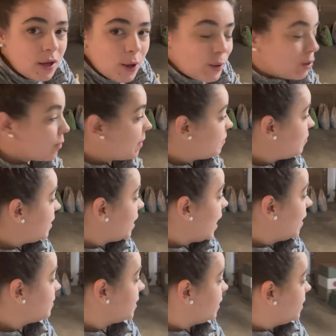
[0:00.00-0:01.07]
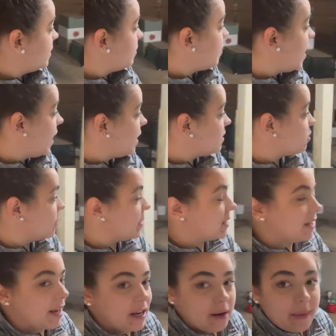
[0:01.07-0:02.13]
These are my beehives I need to paint, so I'm
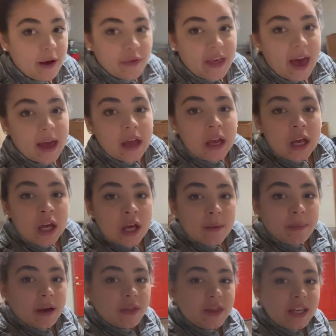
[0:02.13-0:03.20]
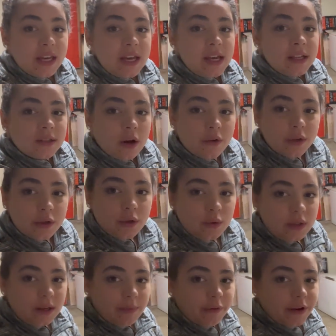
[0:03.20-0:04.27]
excited about that. But these are the 2
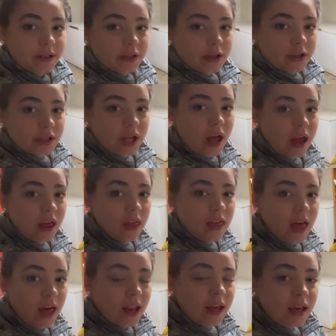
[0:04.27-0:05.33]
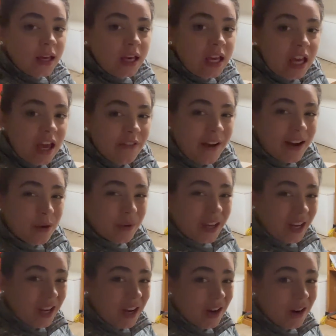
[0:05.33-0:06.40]
deep freezers that if I don't
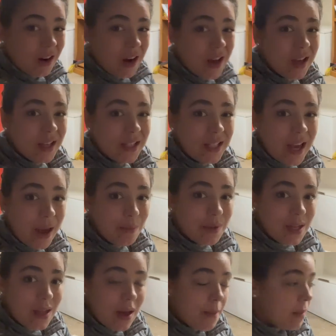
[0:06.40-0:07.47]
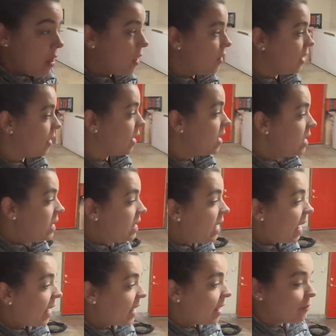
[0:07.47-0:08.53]
get here to empty them, then
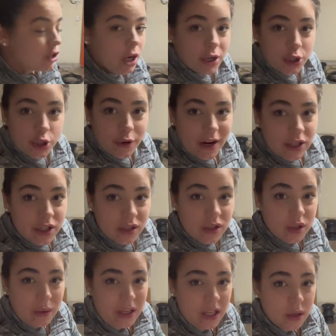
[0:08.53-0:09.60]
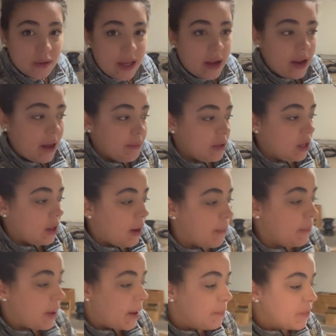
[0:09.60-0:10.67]
I gave Josh directions so he knows how to empty them,
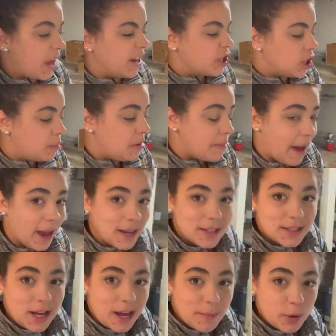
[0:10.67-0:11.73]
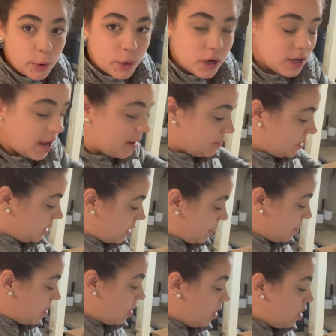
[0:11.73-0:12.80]
but I should be back in time in order to empty
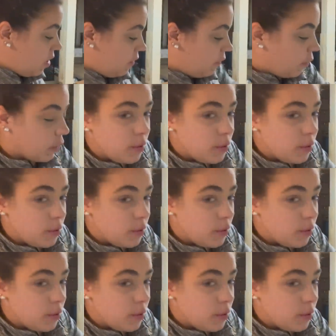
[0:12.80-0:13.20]
them for